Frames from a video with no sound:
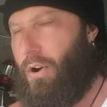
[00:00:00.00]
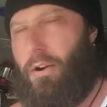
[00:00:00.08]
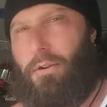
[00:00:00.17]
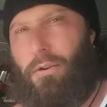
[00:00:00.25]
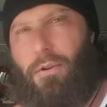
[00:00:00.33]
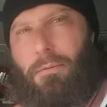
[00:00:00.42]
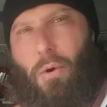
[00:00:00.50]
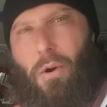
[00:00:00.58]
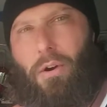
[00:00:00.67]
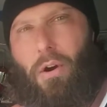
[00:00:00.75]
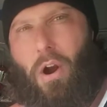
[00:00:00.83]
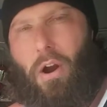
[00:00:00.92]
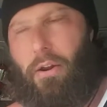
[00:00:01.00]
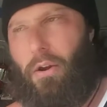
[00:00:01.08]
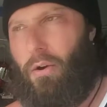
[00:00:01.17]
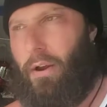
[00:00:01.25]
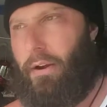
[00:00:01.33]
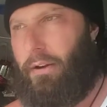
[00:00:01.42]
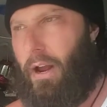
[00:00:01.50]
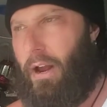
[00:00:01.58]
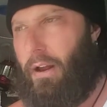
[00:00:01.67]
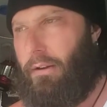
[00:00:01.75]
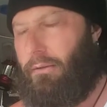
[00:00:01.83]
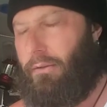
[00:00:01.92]
start doing more cardio and
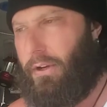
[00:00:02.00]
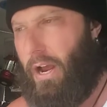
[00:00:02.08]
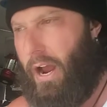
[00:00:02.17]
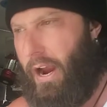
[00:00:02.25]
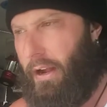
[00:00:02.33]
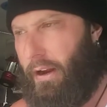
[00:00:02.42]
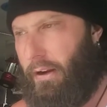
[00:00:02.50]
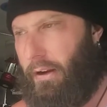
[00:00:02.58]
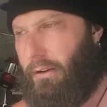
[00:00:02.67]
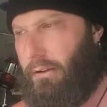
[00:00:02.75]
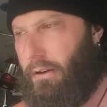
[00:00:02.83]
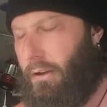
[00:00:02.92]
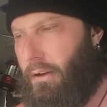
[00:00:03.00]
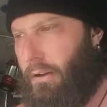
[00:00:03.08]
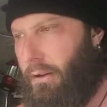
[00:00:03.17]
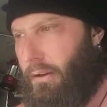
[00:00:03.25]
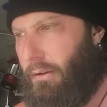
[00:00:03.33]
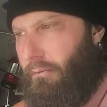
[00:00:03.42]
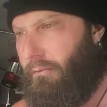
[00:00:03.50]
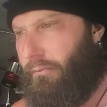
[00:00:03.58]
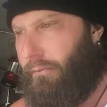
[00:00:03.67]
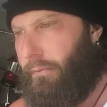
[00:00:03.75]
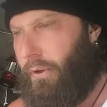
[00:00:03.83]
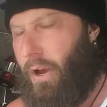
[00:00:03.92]
uh, dieting and
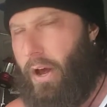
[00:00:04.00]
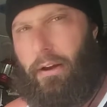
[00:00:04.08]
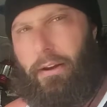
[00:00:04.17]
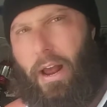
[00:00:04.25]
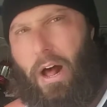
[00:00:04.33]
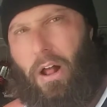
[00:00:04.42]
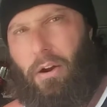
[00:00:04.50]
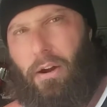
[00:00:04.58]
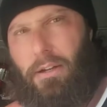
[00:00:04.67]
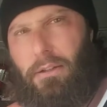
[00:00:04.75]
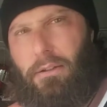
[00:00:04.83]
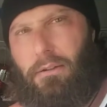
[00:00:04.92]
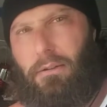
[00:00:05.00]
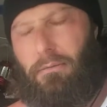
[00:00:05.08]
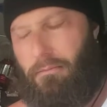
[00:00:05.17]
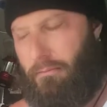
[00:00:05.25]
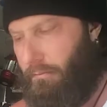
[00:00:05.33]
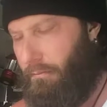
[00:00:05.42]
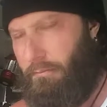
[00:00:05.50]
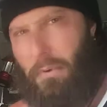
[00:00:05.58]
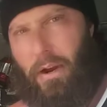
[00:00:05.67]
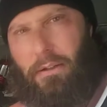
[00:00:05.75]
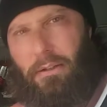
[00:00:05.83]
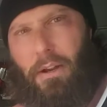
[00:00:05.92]
cutting calories,
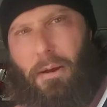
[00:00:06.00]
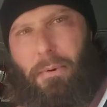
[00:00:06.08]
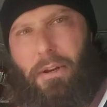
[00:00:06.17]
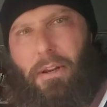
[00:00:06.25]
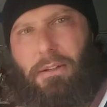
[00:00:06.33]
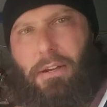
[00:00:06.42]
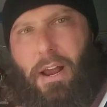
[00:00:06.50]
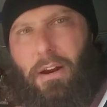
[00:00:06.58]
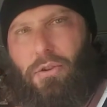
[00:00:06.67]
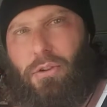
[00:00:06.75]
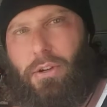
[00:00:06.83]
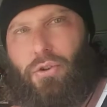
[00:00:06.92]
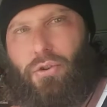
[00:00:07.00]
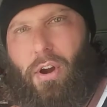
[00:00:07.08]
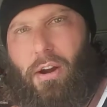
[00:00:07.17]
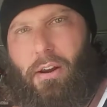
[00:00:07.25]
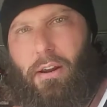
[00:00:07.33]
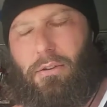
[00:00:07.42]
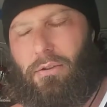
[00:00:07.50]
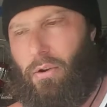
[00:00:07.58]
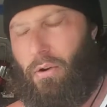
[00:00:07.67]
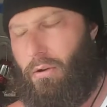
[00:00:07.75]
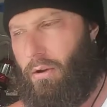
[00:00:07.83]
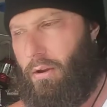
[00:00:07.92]
my stomach is actually shrinking.
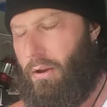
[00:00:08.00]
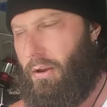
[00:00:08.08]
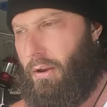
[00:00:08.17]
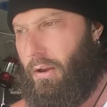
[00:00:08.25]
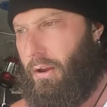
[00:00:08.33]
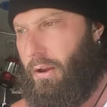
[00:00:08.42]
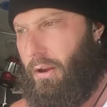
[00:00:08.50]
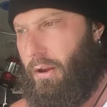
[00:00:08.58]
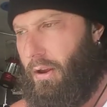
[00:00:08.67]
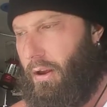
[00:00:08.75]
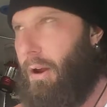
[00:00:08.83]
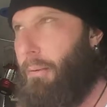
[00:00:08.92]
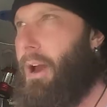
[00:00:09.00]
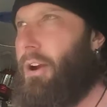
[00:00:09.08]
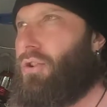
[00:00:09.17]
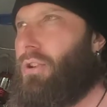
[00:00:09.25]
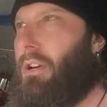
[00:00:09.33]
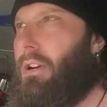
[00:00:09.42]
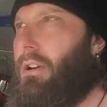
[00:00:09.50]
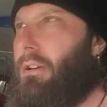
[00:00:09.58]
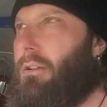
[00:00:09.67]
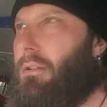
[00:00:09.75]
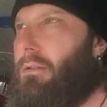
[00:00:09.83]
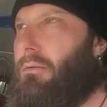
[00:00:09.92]
So I'm actually
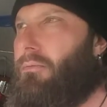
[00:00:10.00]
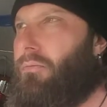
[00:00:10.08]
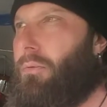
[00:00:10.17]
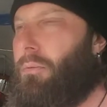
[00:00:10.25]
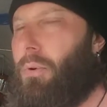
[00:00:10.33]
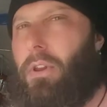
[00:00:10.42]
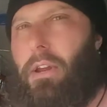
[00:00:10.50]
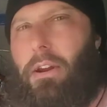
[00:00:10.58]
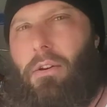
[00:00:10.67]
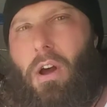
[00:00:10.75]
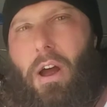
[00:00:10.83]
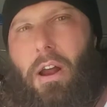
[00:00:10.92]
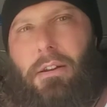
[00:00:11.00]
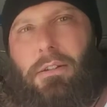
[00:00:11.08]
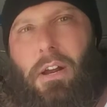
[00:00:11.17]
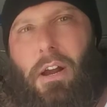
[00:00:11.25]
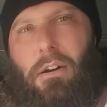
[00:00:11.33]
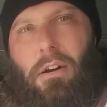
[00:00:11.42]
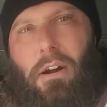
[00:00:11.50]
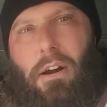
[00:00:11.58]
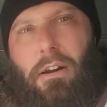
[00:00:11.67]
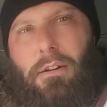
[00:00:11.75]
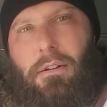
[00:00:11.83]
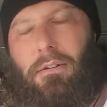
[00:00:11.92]
really not as
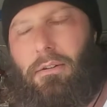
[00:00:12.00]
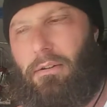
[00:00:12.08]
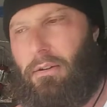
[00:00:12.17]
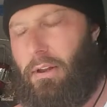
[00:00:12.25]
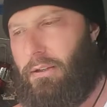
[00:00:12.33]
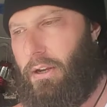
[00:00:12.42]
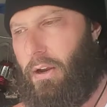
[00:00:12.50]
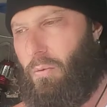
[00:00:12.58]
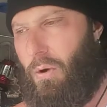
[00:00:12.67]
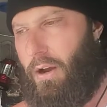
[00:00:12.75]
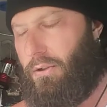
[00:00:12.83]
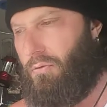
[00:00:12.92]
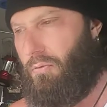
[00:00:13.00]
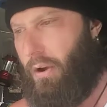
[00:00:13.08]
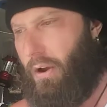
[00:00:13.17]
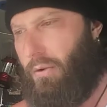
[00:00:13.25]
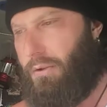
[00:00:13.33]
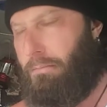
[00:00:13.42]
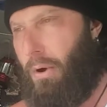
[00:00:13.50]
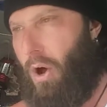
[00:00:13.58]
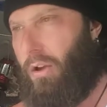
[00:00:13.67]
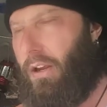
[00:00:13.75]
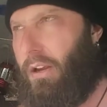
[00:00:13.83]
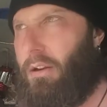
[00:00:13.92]
hungry as I was when I was
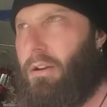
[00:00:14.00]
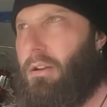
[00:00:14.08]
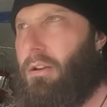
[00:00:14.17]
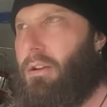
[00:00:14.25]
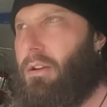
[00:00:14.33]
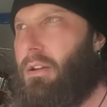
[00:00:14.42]
bulking